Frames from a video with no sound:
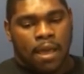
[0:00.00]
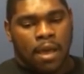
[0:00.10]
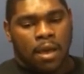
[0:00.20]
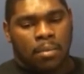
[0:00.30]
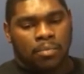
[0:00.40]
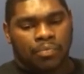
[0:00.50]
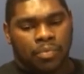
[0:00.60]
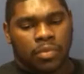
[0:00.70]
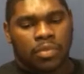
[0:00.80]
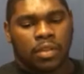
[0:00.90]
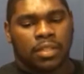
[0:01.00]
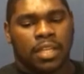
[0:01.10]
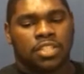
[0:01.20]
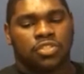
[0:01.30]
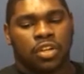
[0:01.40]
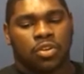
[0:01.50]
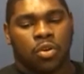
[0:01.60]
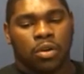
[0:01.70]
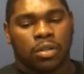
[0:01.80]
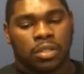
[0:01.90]
The district
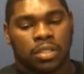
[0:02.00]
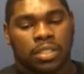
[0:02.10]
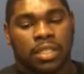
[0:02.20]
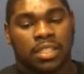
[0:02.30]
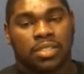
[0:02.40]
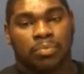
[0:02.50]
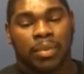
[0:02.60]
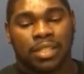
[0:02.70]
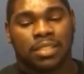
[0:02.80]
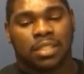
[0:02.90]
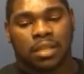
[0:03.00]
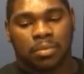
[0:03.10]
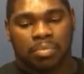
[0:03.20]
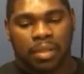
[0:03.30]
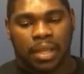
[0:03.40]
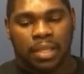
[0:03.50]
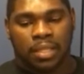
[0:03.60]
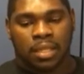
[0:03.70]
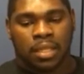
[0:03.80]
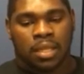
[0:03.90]
court dismissed the complaint
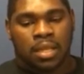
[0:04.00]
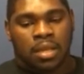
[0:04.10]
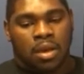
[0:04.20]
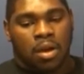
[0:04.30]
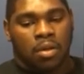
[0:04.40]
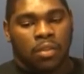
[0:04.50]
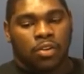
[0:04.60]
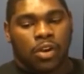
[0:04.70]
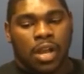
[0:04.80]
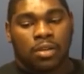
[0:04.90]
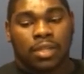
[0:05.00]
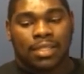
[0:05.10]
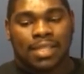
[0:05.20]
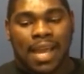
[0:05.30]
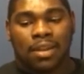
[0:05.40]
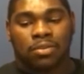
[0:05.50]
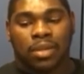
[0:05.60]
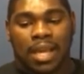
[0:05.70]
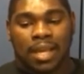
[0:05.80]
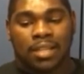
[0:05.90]
on the ground that Title
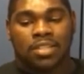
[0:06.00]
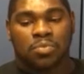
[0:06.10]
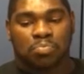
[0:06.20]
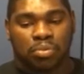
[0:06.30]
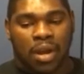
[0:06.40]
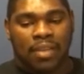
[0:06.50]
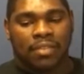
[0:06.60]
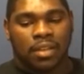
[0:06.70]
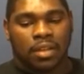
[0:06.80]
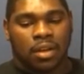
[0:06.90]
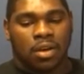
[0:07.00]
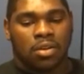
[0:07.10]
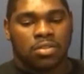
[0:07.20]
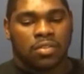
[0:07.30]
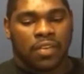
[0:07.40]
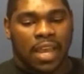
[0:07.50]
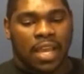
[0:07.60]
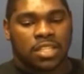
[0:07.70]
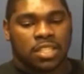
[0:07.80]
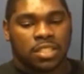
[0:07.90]
IX's private cause of
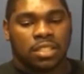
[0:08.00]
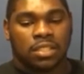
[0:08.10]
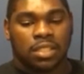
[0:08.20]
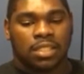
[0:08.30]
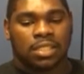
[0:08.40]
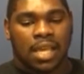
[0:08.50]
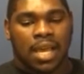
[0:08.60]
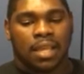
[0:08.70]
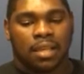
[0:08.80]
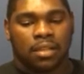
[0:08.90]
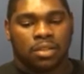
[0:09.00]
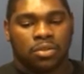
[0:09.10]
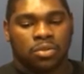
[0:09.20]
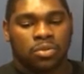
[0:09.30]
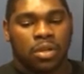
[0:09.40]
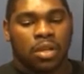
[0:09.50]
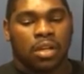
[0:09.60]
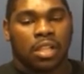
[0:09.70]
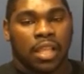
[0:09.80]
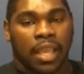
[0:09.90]
action does not include
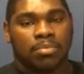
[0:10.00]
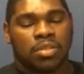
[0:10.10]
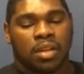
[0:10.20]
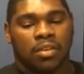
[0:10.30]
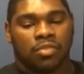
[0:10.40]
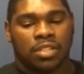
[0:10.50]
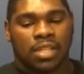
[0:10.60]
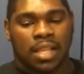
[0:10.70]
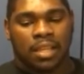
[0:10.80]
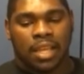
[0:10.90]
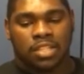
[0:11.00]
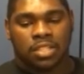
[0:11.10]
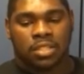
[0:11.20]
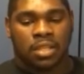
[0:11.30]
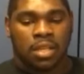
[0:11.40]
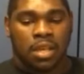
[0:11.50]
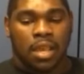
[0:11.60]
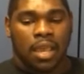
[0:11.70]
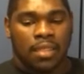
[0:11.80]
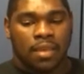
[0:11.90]
claims of retaliation,
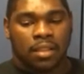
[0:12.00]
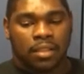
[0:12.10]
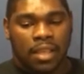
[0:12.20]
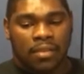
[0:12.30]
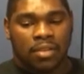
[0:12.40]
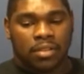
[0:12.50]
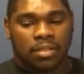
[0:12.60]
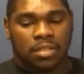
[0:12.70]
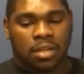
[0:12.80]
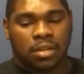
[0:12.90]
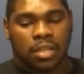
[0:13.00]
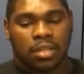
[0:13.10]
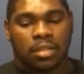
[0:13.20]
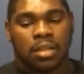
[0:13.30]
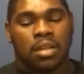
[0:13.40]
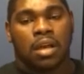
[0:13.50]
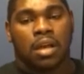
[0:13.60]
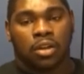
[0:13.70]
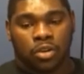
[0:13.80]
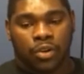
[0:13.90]
and the 11th Circuit
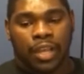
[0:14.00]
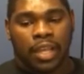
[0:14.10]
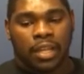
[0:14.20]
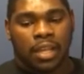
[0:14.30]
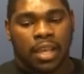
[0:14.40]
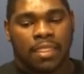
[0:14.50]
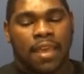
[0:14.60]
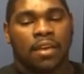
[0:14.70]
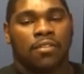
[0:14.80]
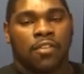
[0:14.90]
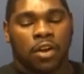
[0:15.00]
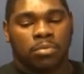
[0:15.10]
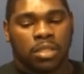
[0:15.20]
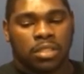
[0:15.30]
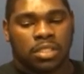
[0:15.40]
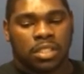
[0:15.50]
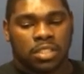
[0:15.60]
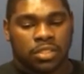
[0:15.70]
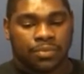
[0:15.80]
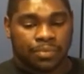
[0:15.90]
agreed and they affirmed the
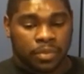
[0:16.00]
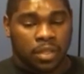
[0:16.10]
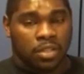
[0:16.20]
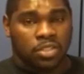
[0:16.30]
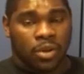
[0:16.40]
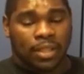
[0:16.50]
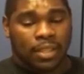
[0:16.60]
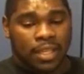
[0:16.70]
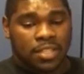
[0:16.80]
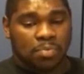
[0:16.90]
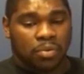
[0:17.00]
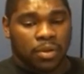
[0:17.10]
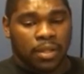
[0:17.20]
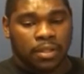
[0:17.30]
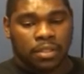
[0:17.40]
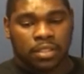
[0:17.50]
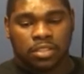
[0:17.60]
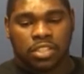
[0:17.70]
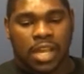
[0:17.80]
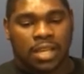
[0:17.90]
decision. So at this point,
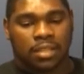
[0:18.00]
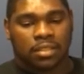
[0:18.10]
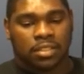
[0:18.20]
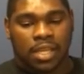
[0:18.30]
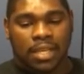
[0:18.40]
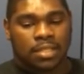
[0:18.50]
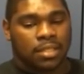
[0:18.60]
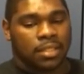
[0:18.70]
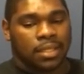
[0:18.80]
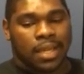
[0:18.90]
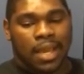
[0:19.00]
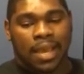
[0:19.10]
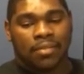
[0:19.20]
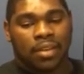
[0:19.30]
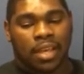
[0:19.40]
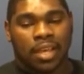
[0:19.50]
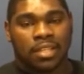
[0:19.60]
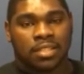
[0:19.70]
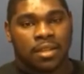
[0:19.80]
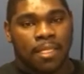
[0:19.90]
Jackson did not have a
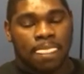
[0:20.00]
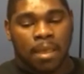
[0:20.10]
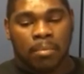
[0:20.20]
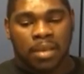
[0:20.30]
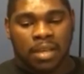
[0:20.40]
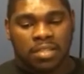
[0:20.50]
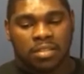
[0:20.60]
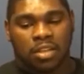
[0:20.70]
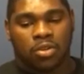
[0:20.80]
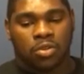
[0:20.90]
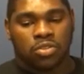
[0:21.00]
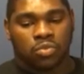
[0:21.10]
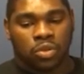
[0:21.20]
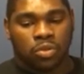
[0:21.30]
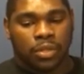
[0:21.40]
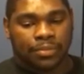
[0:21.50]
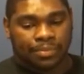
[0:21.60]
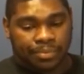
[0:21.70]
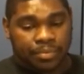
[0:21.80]
case because of the court's ruling.